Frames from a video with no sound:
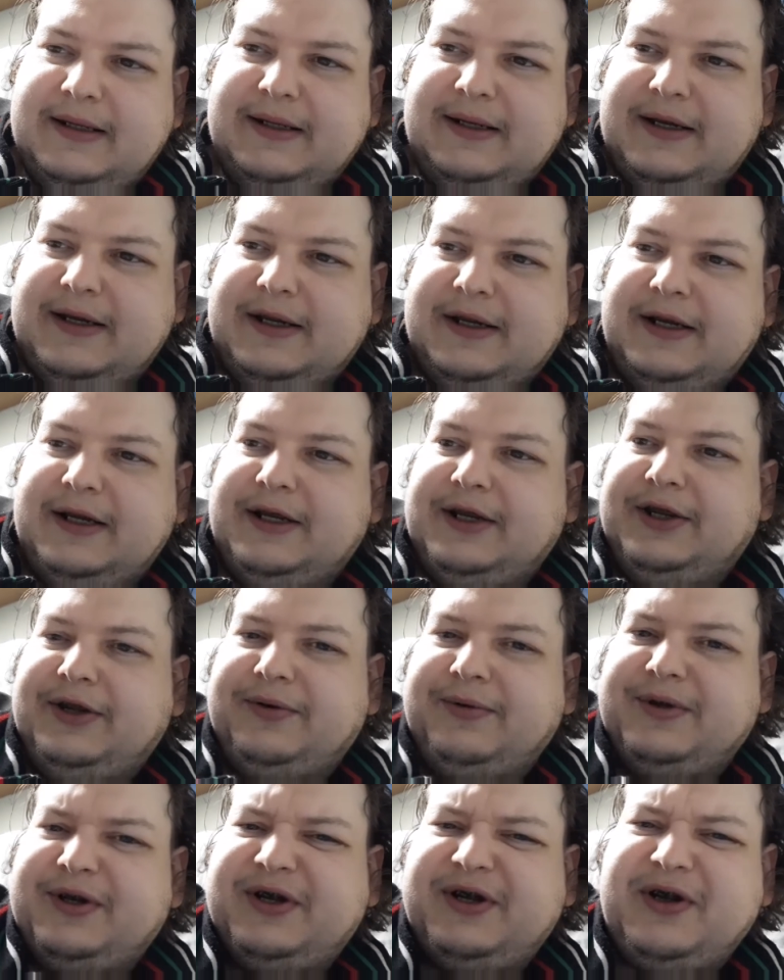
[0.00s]
and
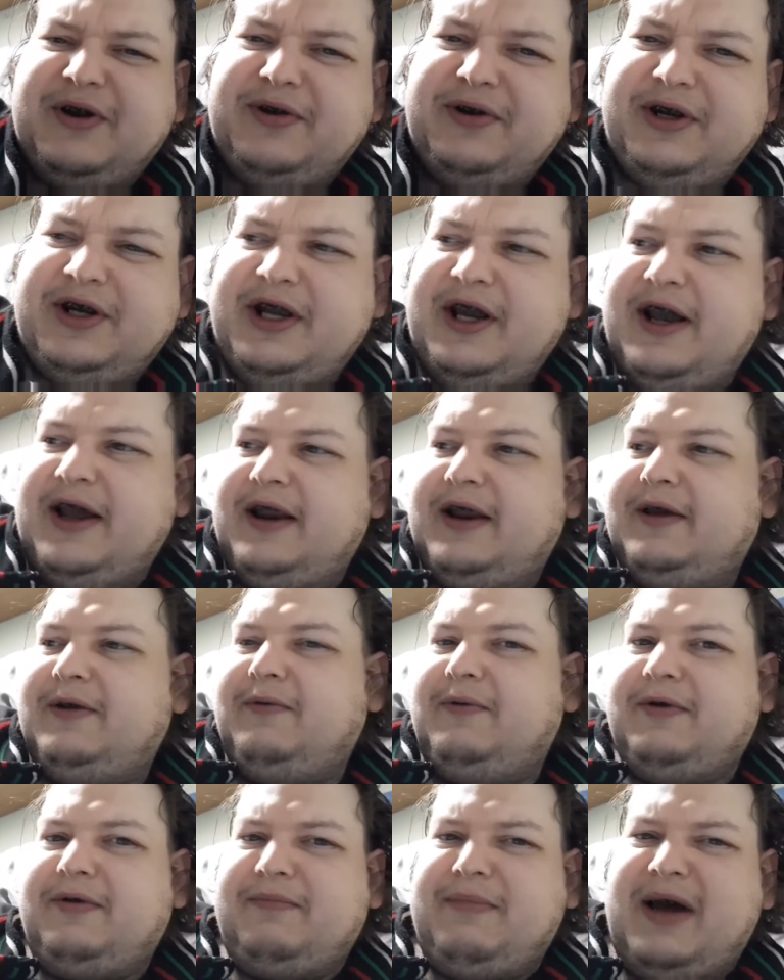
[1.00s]
you associate it
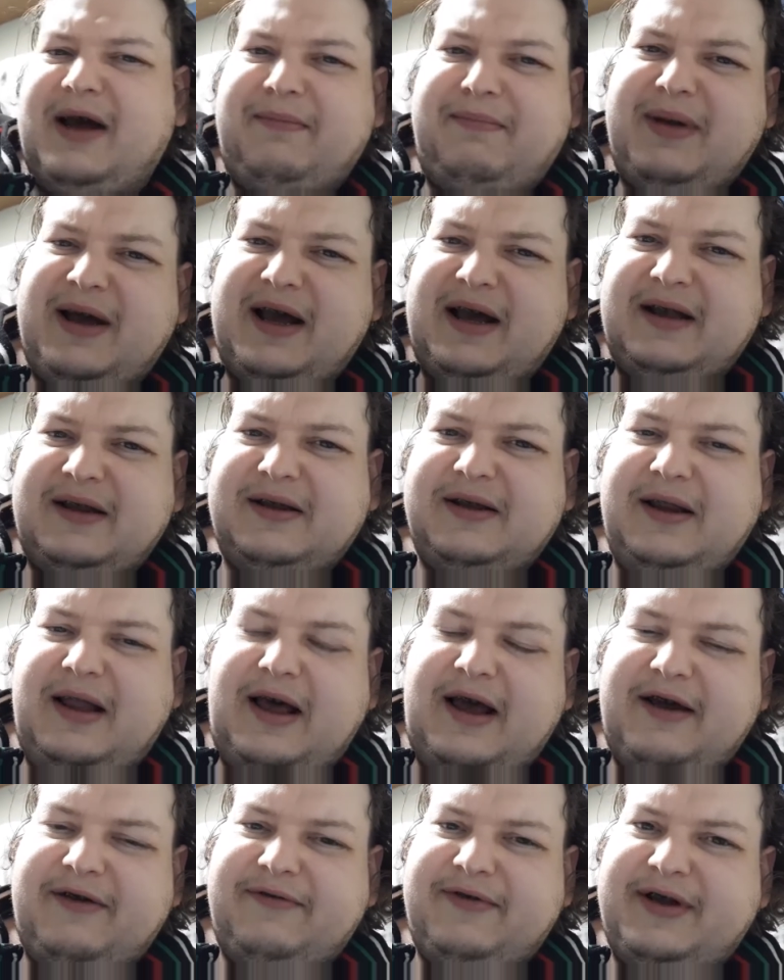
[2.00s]
with my past
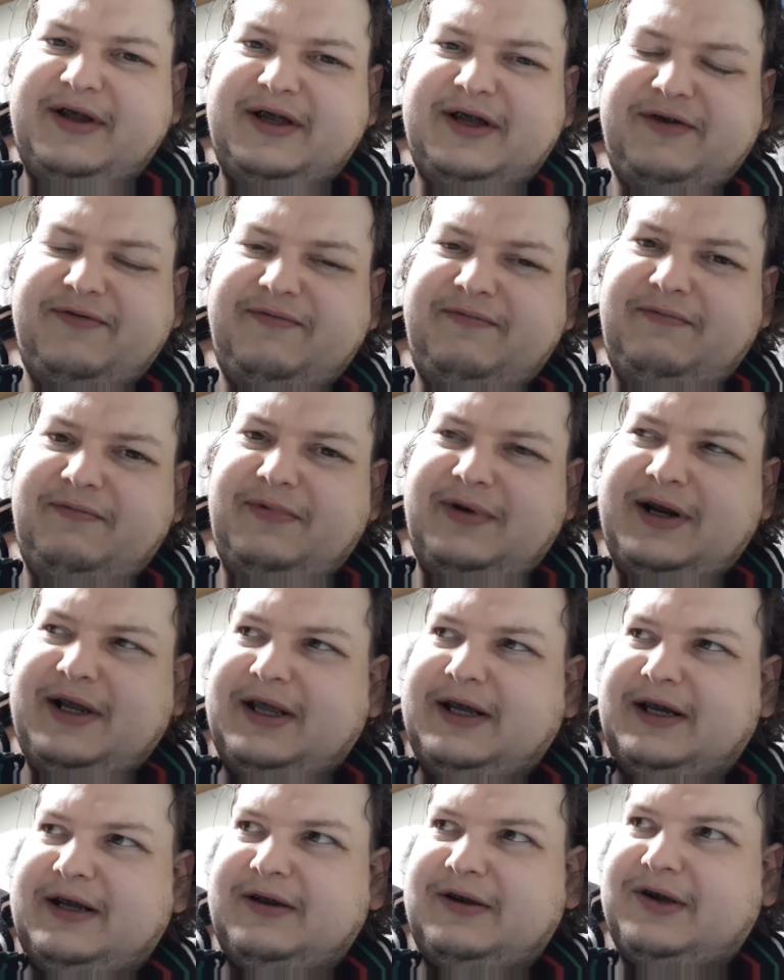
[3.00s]
life. It's
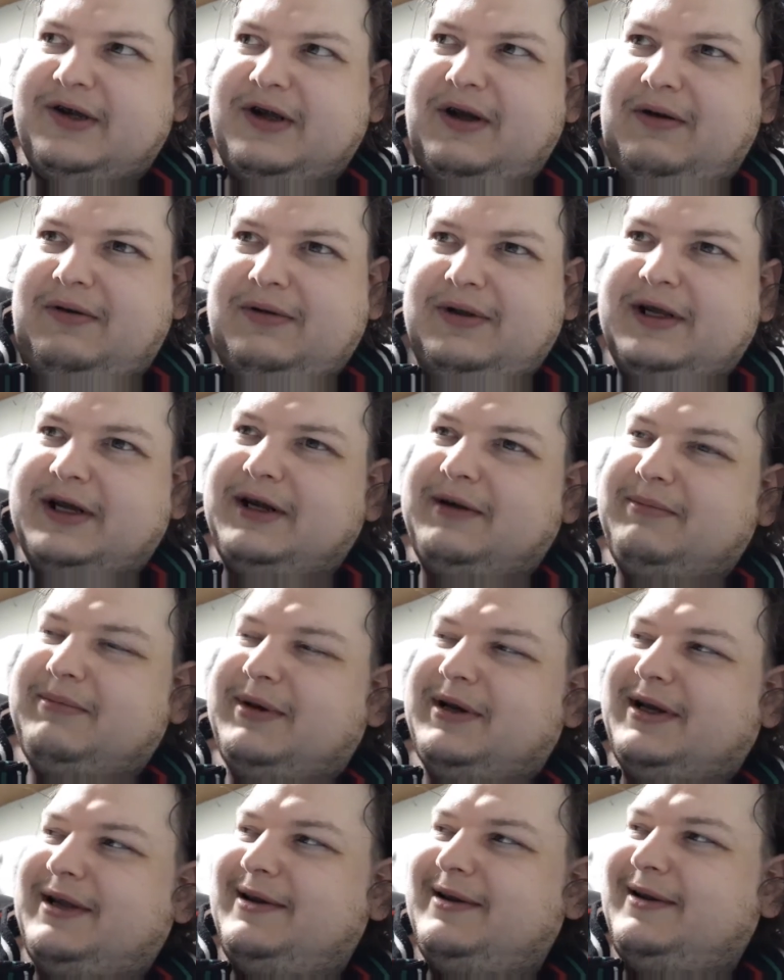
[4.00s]
really insulting,
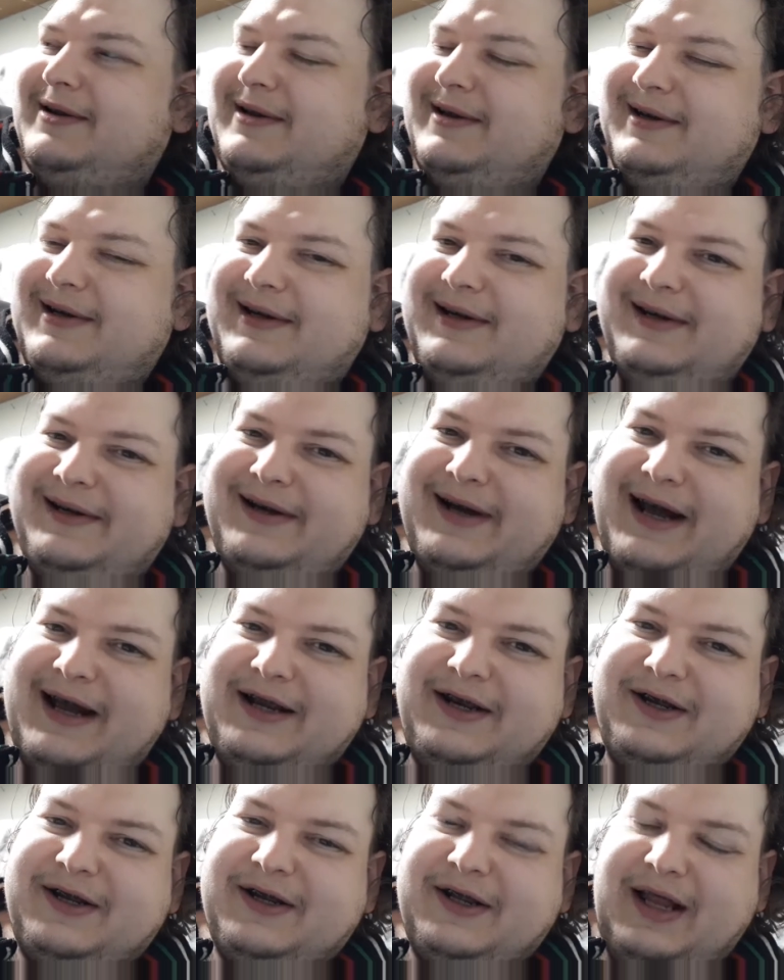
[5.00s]
but I
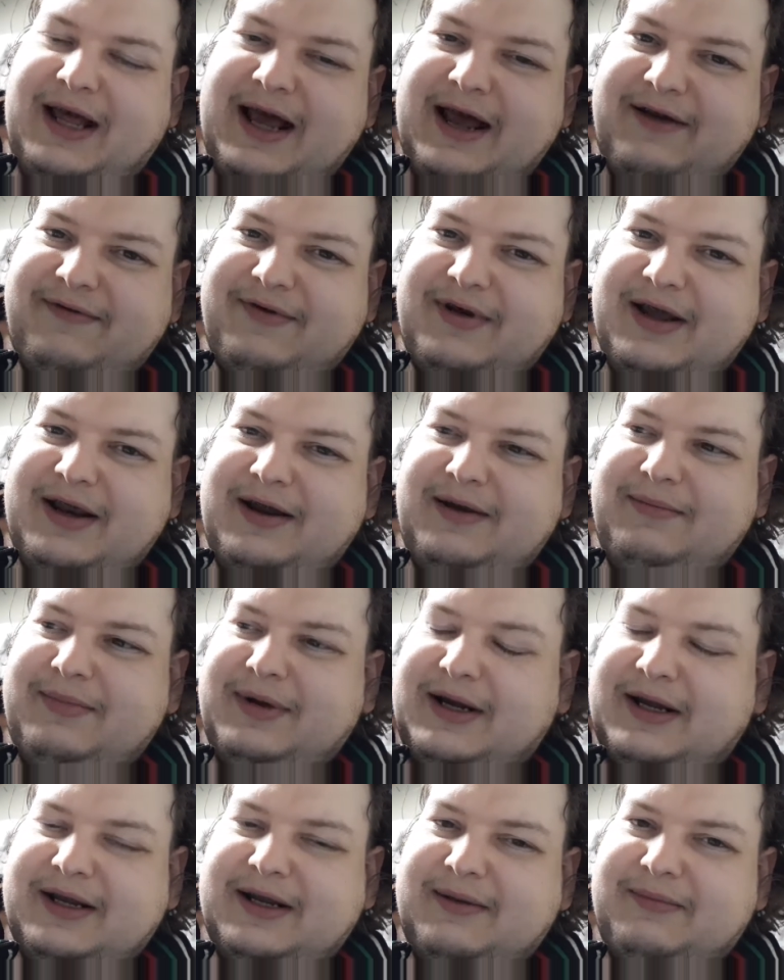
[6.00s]
just laugh at it
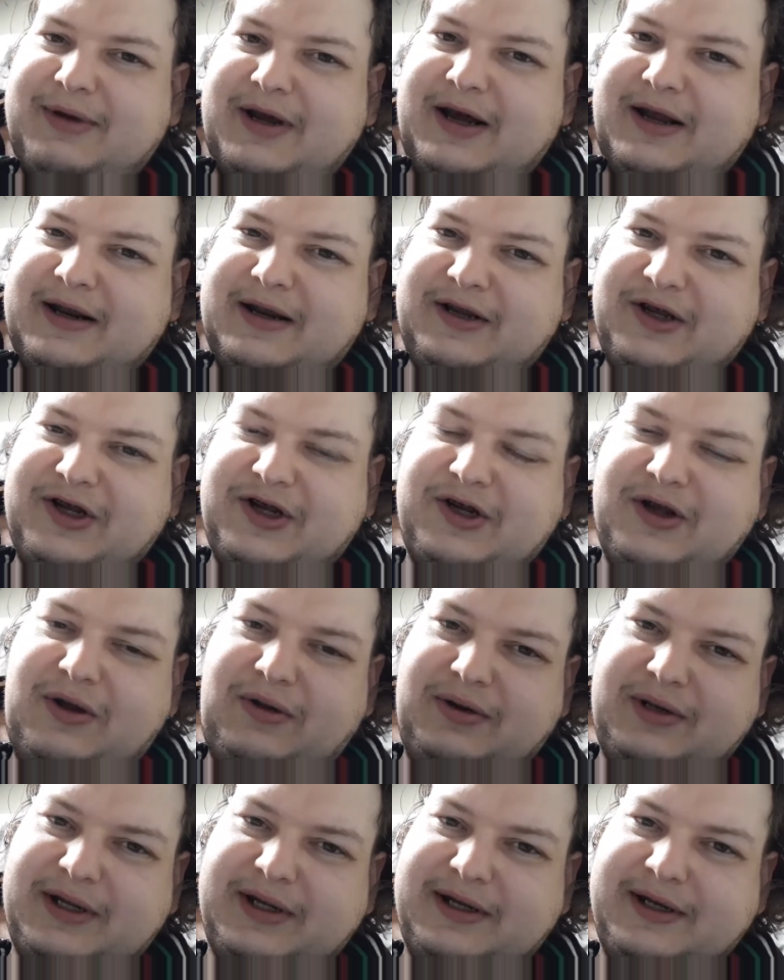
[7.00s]
because I'm not
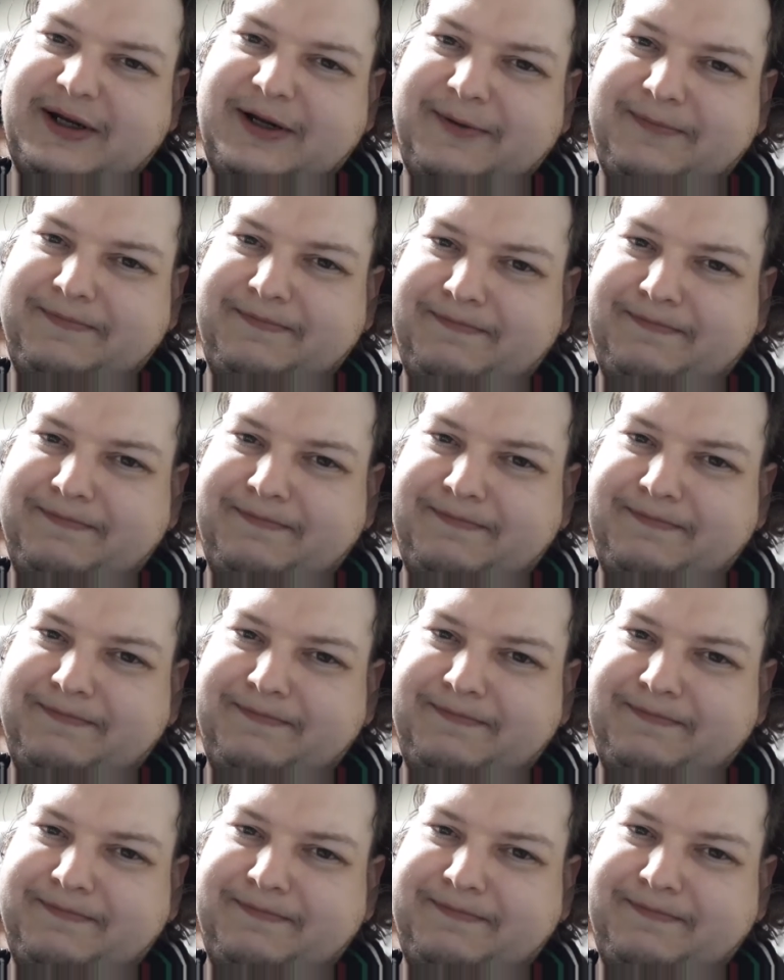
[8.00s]
insulted.